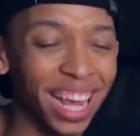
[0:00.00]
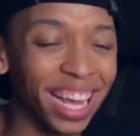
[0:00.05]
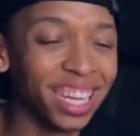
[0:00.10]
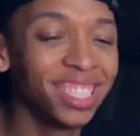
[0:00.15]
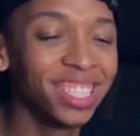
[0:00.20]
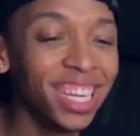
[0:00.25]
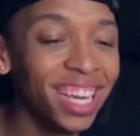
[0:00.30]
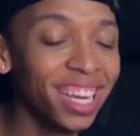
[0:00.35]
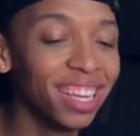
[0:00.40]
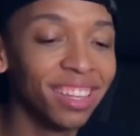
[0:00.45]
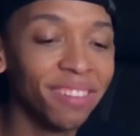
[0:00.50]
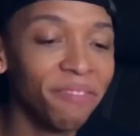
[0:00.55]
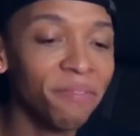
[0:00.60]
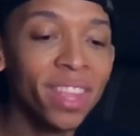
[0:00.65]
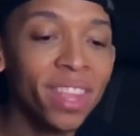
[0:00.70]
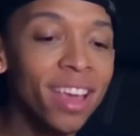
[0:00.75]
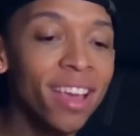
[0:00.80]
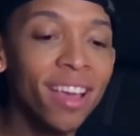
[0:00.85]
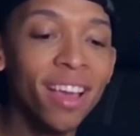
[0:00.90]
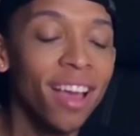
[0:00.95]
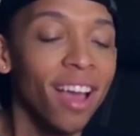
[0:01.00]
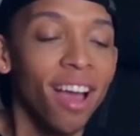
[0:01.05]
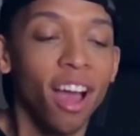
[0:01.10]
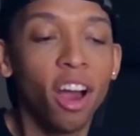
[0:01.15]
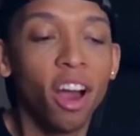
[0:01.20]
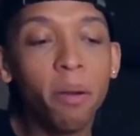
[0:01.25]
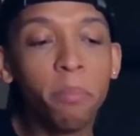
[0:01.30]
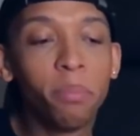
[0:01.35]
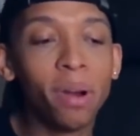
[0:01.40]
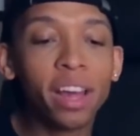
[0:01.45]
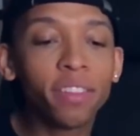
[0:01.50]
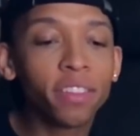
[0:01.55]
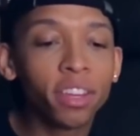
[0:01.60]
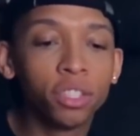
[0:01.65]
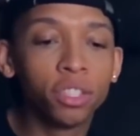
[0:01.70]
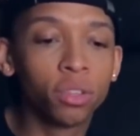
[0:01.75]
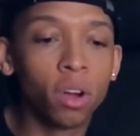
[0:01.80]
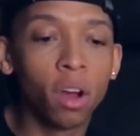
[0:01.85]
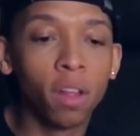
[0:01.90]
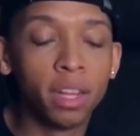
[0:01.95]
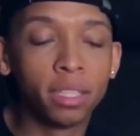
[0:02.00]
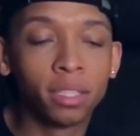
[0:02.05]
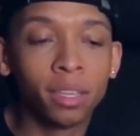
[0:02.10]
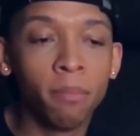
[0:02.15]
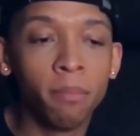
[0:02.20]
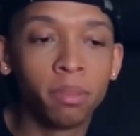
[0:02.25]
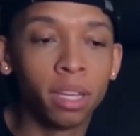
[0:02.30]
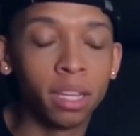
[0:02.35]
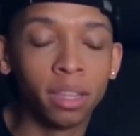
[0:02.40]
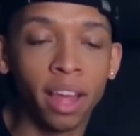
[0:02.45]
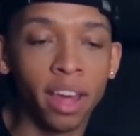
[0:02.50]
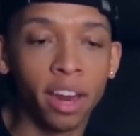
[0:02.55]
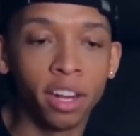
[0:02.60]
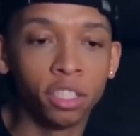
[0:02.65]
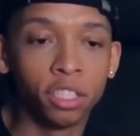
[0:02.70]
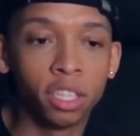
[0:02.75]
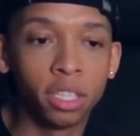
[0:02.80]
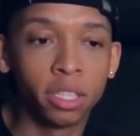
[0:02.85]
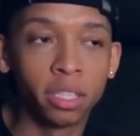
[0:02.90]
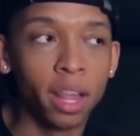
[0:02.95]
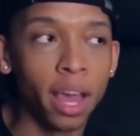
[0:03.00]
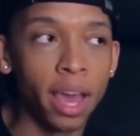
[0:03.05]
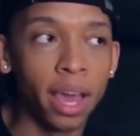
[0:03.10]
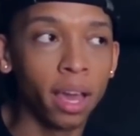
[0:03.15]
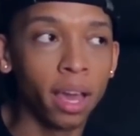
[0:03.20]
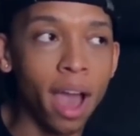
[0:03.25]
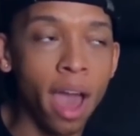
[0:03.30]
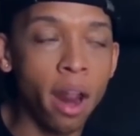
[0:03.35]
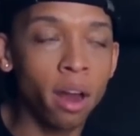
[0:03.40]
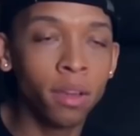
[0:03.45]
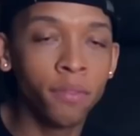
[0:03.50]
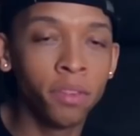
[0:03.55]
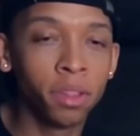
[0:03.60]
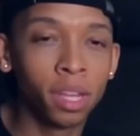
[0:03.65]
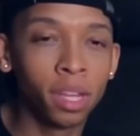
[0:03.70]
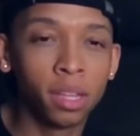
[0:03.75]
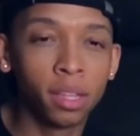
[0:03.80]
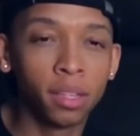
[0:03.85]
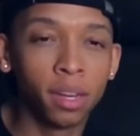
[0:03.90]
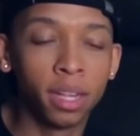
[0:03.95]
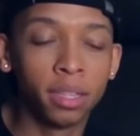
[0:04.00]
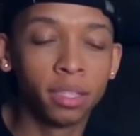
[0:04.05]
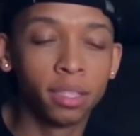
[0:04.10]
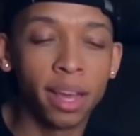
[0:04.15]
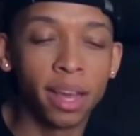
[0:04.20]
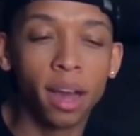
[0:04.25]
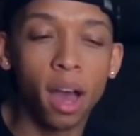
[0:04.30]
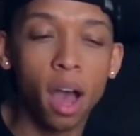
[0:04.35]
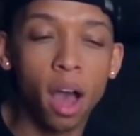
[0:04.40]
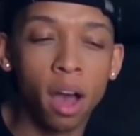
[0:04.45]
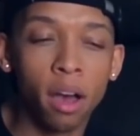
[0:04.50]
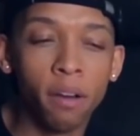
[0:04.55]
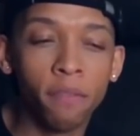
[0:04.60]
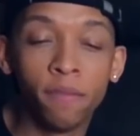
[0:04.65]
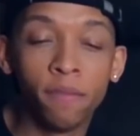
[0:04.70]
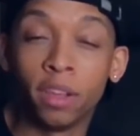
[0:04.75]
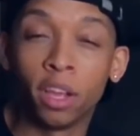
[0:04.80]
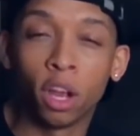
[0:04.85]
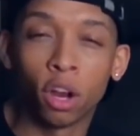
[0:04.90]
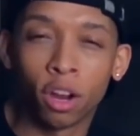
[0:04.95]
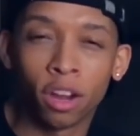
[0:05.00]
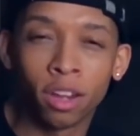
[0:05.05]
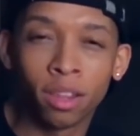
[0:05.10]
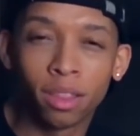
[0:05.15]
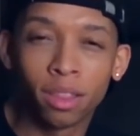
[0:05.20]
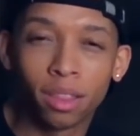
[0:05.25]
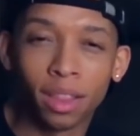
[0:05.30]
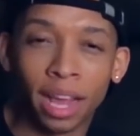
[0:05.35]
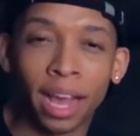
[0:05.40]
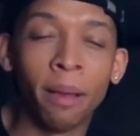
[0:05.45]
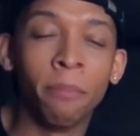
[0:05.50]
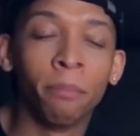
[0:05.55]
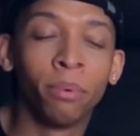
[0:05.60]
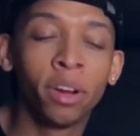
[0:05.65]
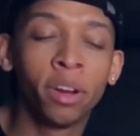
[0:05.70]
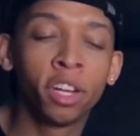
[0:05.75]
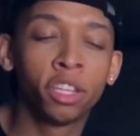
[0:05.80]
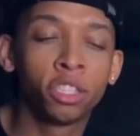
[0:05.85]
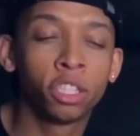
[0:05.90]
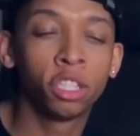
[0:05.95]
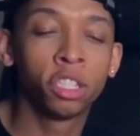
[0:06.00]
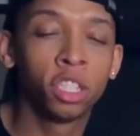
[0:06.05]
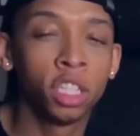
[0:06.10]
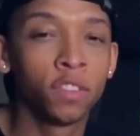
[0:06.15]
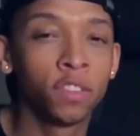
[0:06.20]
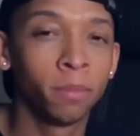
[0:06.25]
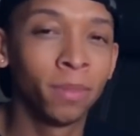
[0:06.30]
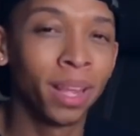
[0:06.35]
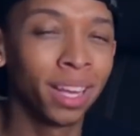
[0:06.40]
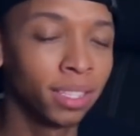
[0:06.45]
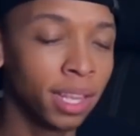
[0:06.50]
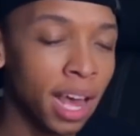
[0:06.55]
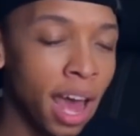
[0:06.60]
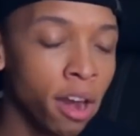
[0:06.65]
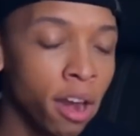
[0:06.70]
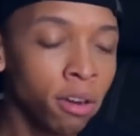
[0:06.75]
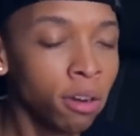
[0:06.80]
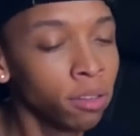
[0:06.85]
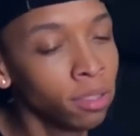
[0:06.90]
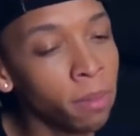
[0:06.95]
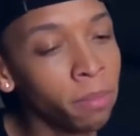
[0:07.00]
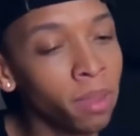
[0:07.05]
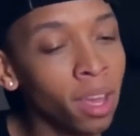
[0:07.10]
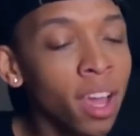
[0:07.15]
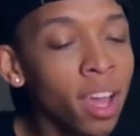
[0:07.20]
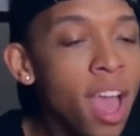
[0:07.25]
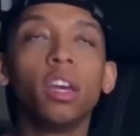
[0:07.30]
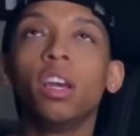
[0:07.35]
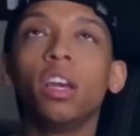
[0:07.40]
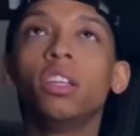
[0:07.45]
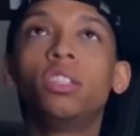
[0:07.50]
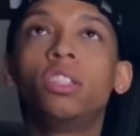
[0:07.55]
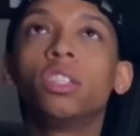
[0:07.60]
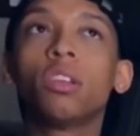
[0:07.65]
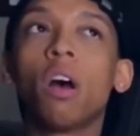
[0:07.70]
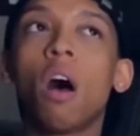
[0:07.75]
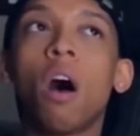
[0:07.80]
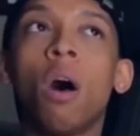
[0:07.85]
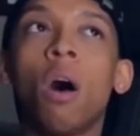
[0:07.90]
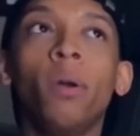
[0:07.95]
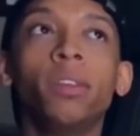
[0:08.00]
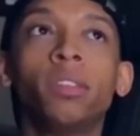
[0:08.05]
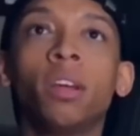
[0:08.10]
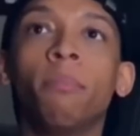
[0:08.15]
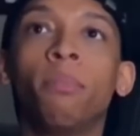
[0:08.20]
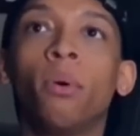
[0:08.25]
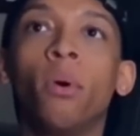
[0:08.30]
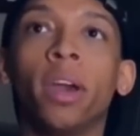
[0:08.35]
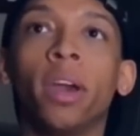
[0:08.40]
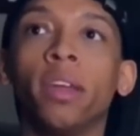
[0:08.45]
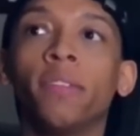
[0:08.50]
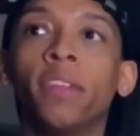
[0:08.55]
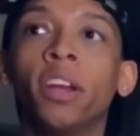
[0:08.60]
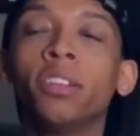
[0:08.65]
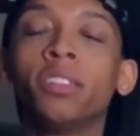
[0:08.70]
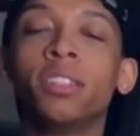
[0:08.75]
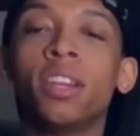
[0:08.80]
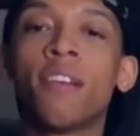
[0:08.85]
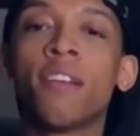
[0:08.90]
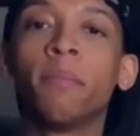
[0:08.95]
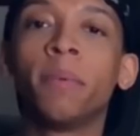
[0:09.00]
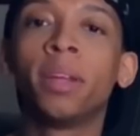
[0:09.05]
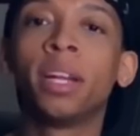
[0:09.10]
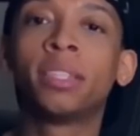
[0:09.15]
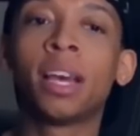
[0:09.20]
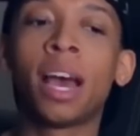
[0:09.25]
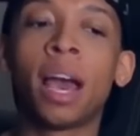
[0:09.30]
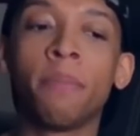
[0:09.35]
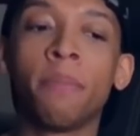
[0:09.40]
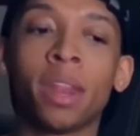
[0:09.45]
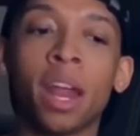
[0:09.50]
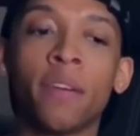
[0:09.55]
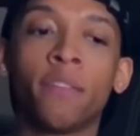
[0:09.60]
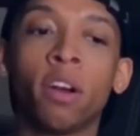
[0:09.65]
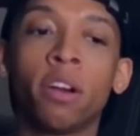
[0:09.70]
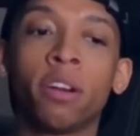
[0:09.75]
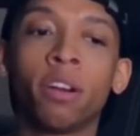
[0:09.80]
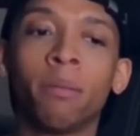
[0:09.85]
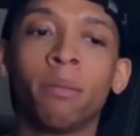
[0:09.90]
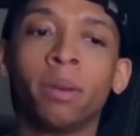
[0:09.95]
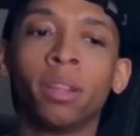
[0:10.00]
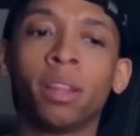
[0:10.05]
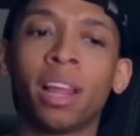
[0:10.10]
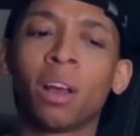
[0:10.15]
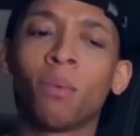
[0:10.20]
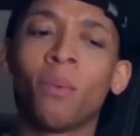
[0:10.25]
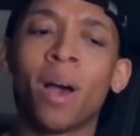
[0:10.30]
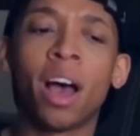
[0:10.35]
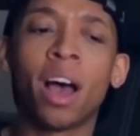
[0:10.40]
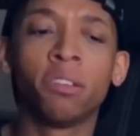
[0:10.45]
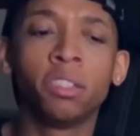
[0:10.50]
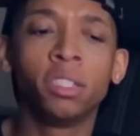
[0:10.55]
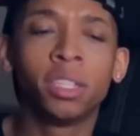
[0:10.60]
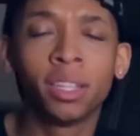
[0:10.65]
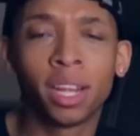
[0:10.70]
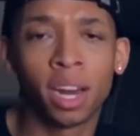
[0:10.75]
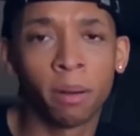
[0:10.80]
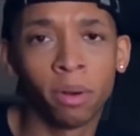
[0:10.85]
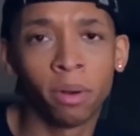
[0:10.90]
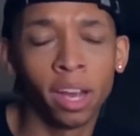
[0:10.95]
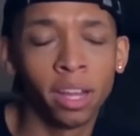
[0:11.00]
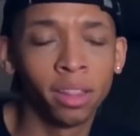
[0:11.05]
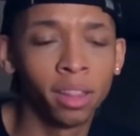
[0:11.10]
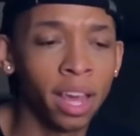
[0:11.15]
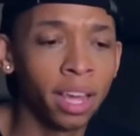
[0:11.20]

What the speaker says: Like, she, her breath control is something that is just, like, I don't even think that it's, like, of the earth. Like, I'm pretty sure she's from, like, Saturn or something. It's just always on point. There's never been a time that I've heard her been like, wow, she's out of breath.